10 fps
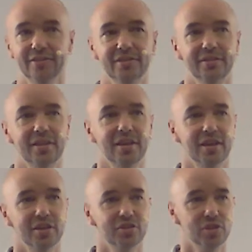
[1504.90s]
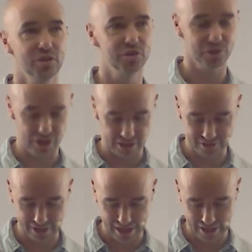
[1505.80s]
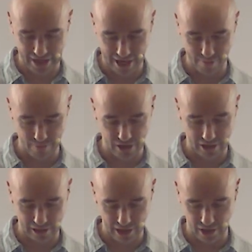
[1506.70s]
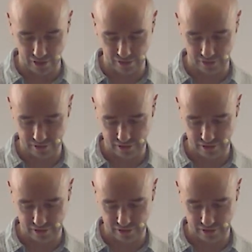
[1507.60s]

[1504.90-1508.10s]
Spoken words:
us to trust in him alone.